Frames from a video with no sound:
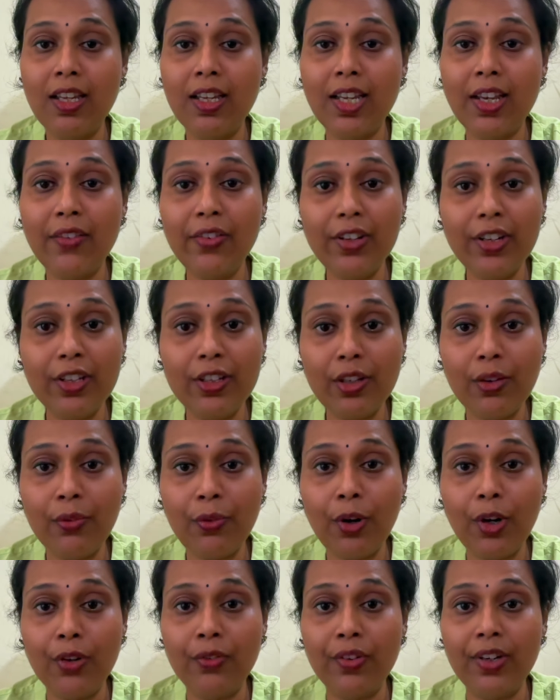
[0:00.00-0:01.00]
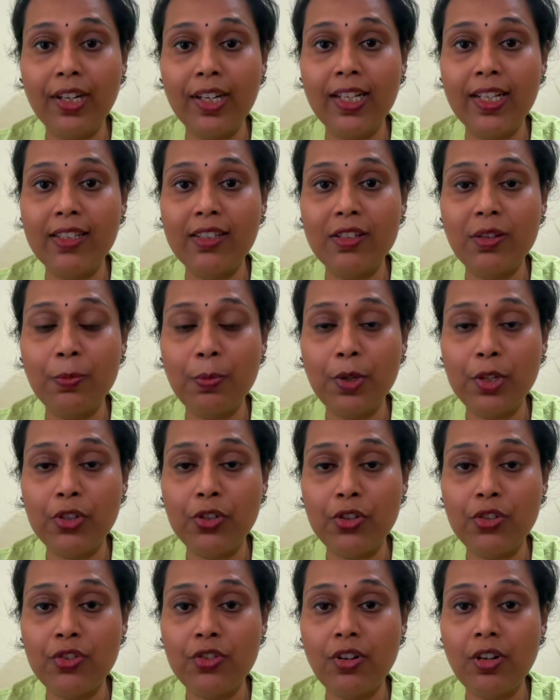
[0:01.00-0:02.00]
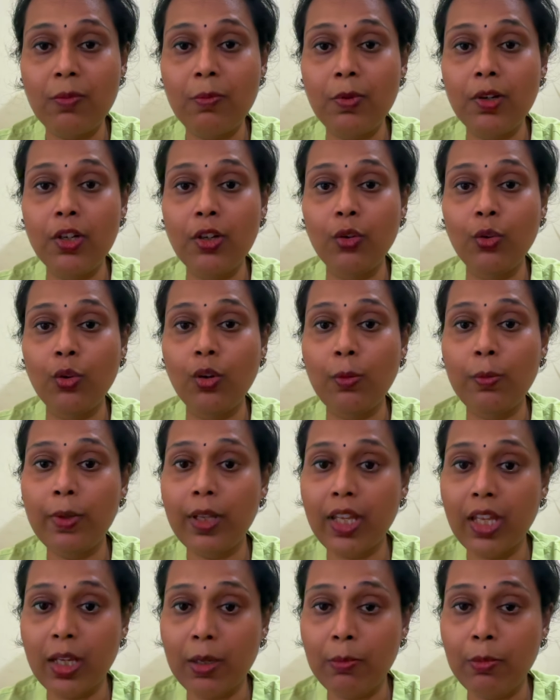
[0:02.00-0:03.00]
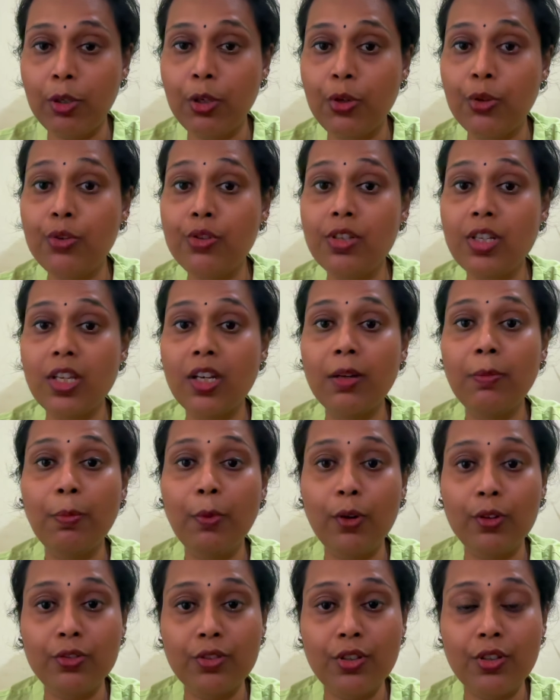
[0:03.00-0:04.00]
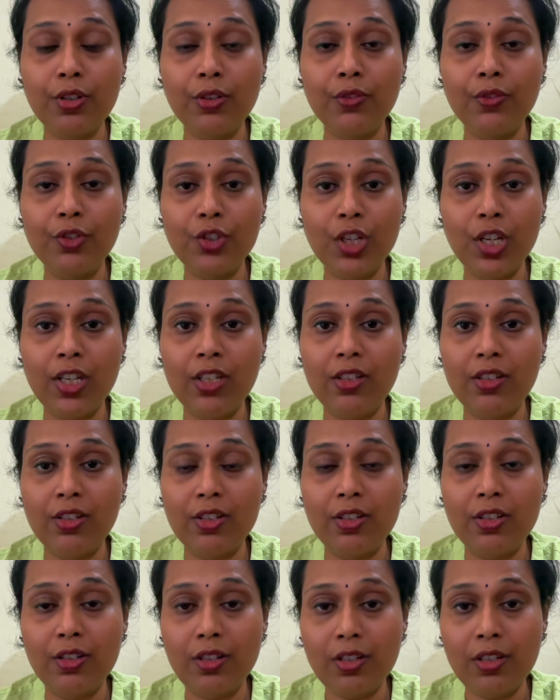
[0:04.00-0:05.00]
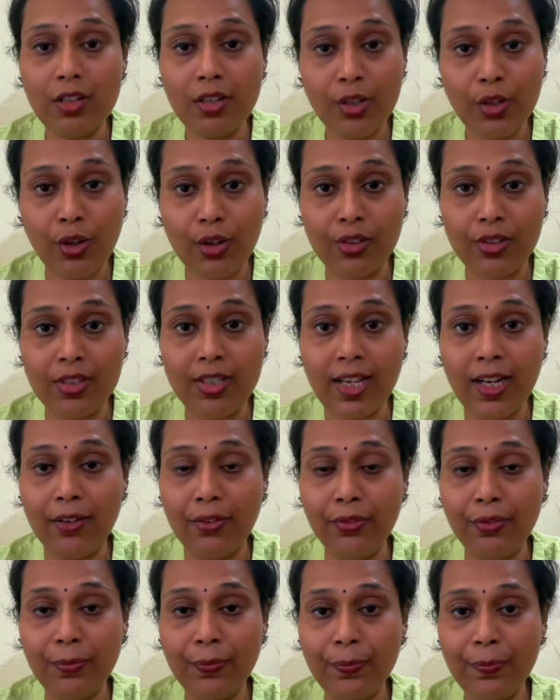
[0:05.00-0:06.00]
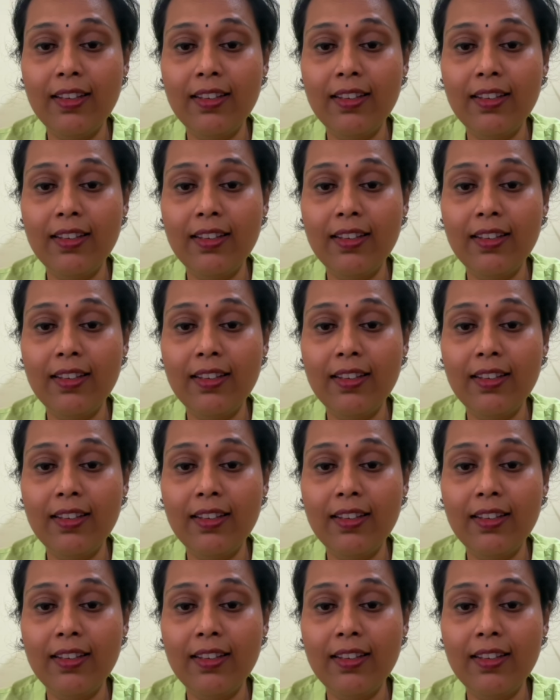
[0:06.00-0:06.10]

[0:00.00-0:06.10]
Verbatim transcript: given in the 45 days depression treatment, you will be able to see a positive change in yourself.